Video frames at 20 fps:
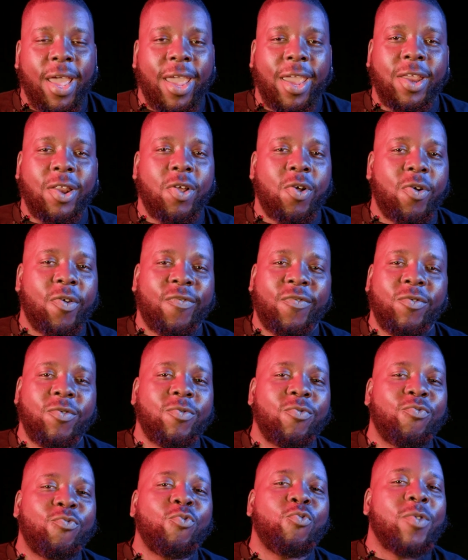You know, if you
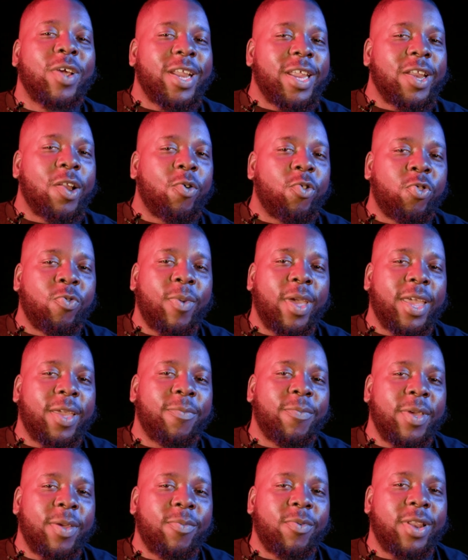really know Jamaican
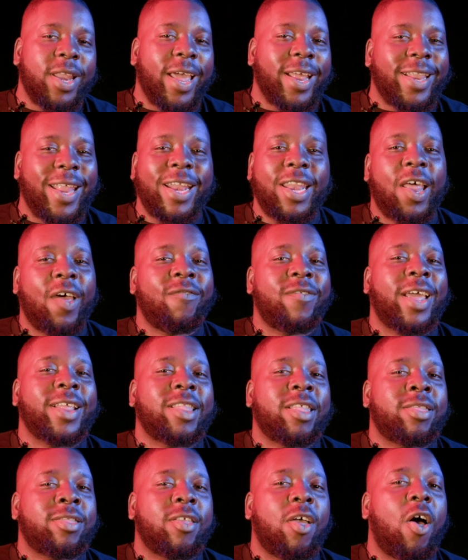people, like they love like the
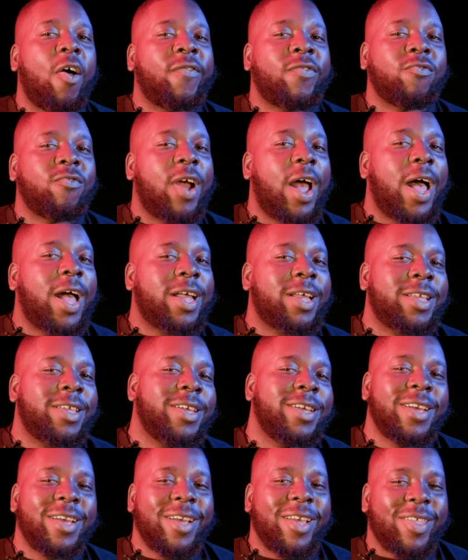soft rock.
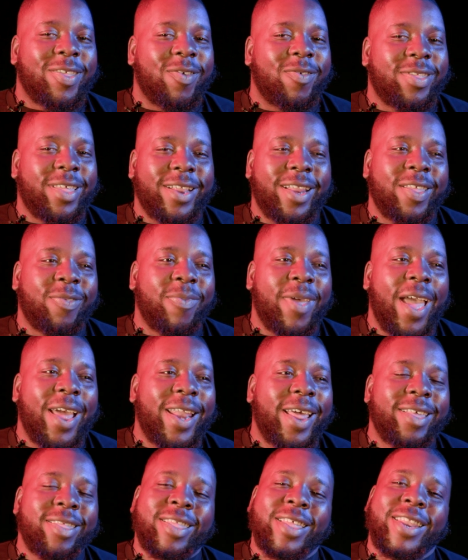So it's like this mad
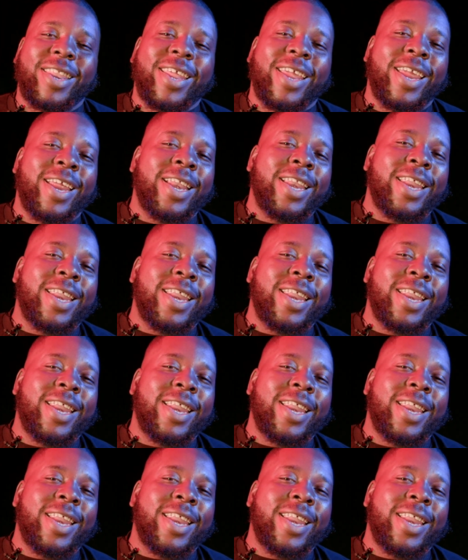like Celine